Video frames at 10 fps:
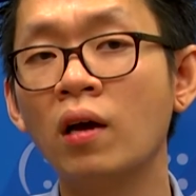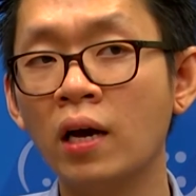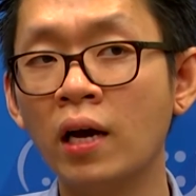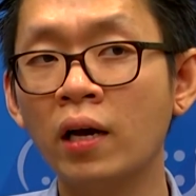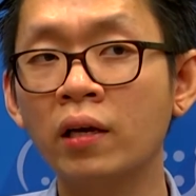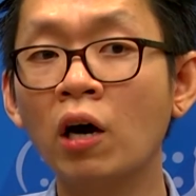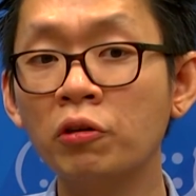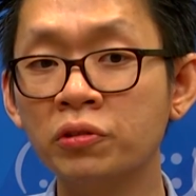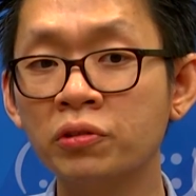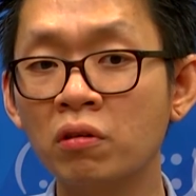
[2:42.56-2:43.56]
And
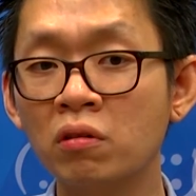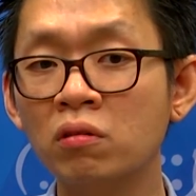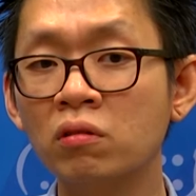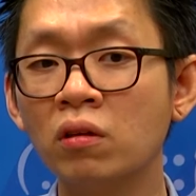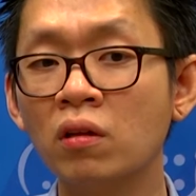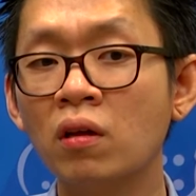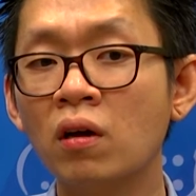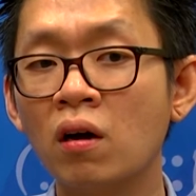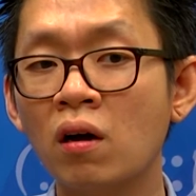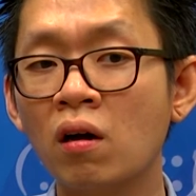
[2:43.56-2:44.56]
also,
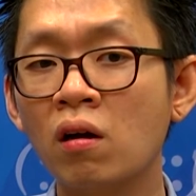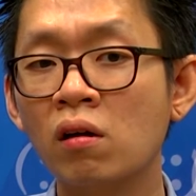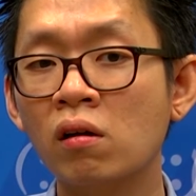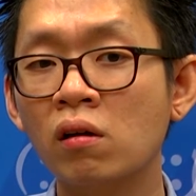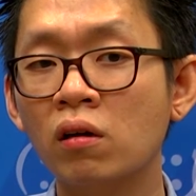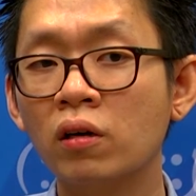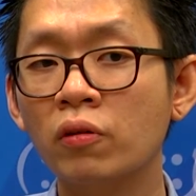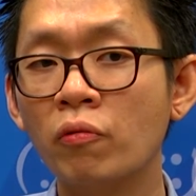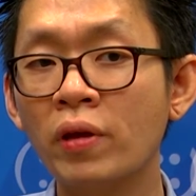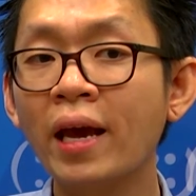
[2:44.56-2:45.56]

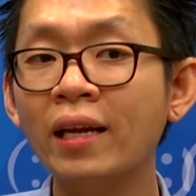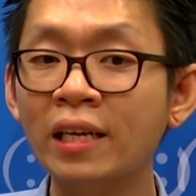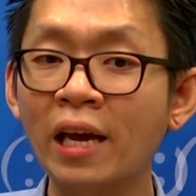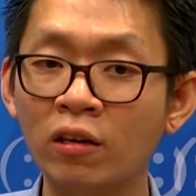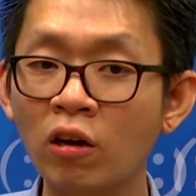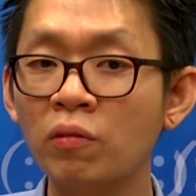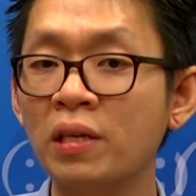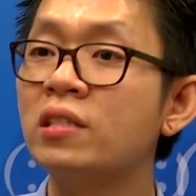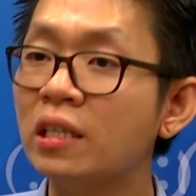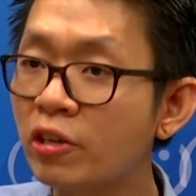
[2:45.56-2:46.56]
we can create a lot
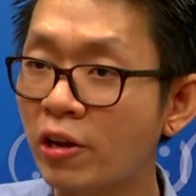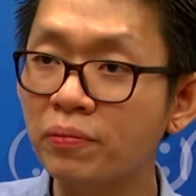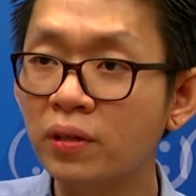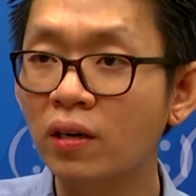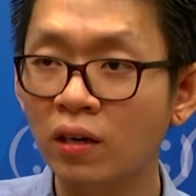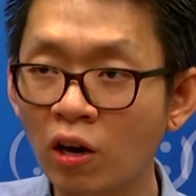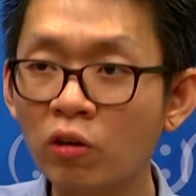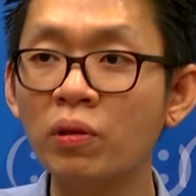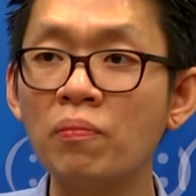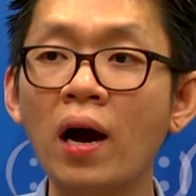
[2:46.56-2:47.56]
of incentive, a
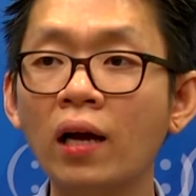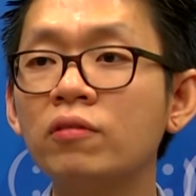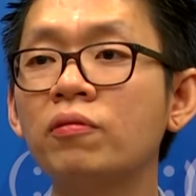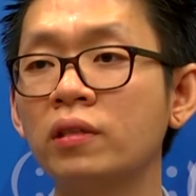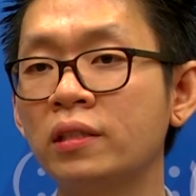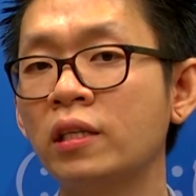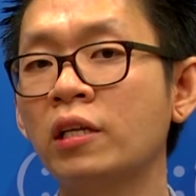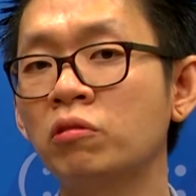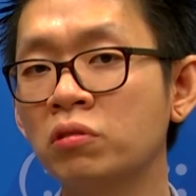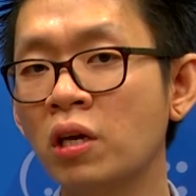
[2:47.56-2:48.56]
lot of demand for the
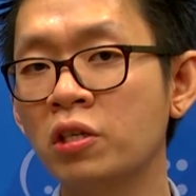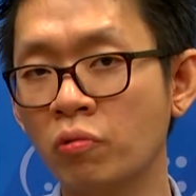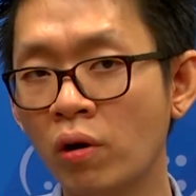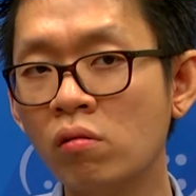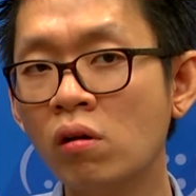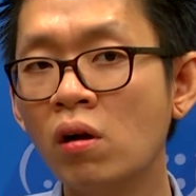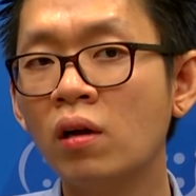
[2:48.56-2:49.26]
internet user as well.